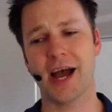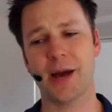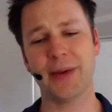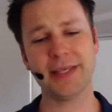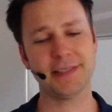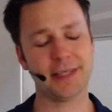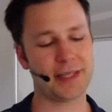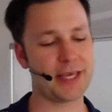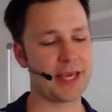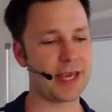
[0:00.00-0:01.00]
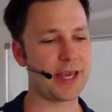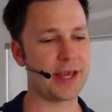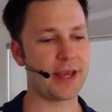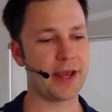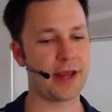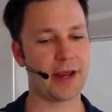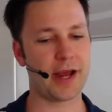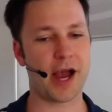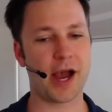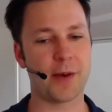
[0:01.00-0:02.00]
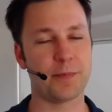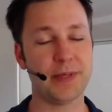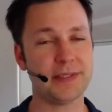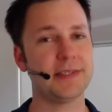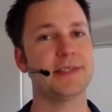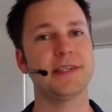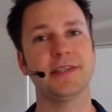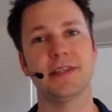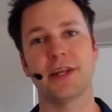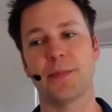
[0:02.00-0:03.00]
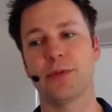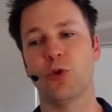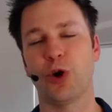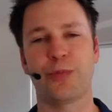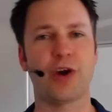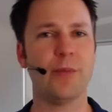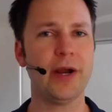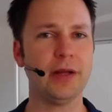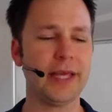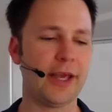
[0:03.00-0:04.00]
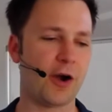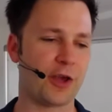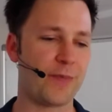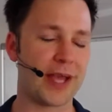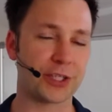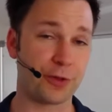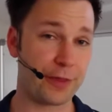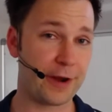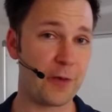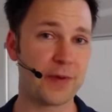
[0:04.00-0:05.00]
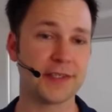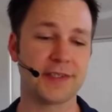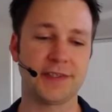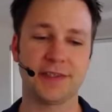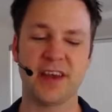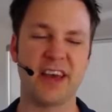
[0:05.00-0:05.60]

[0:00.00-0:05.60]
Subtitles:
are basically businesses that employ primarily occupational therapists,